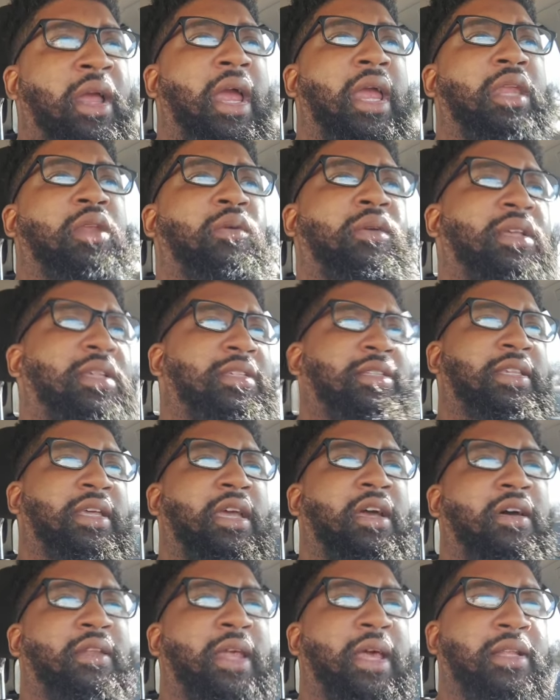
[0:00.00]
and you can
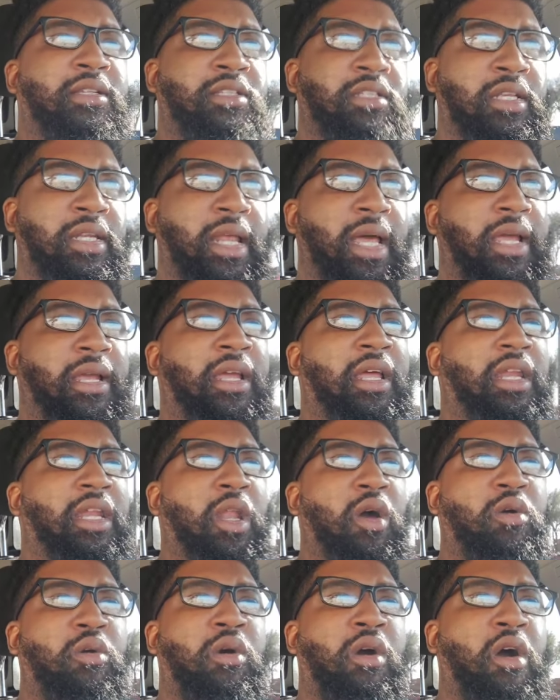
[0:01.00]
sell that to, like,
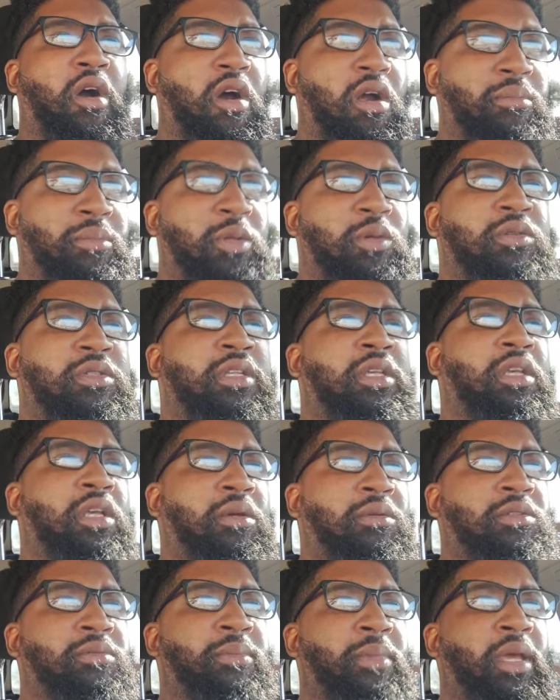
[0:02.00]
local art
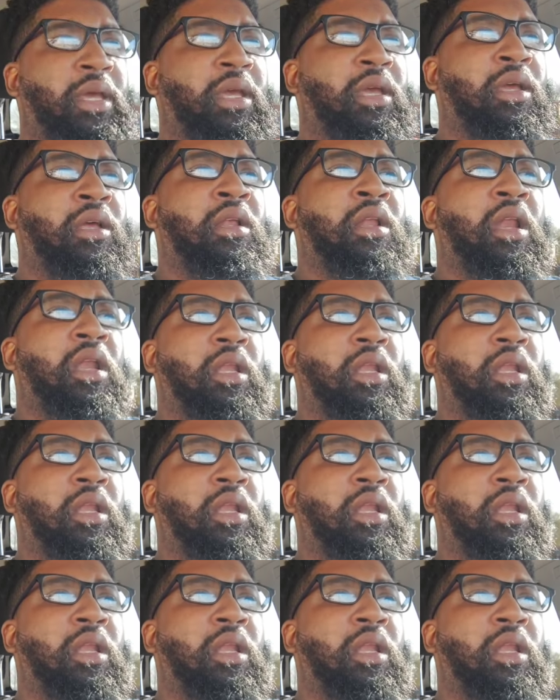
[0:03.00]
museums, man,